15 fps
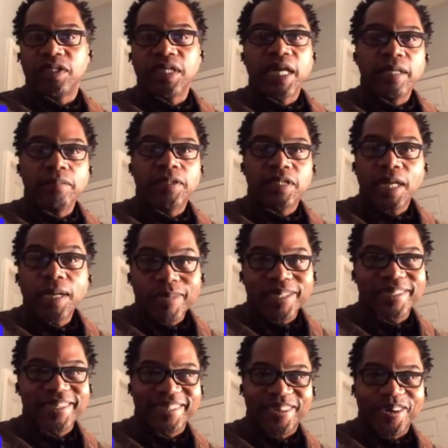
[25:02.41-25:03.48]
James
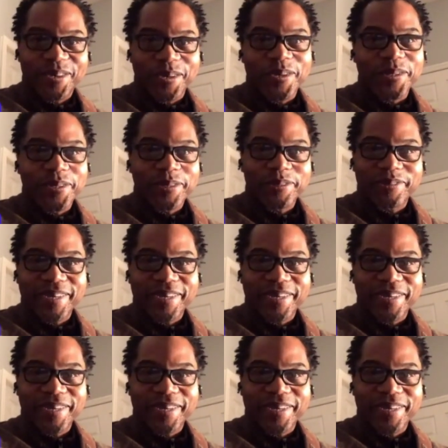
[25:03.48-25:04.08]
Jameson on all those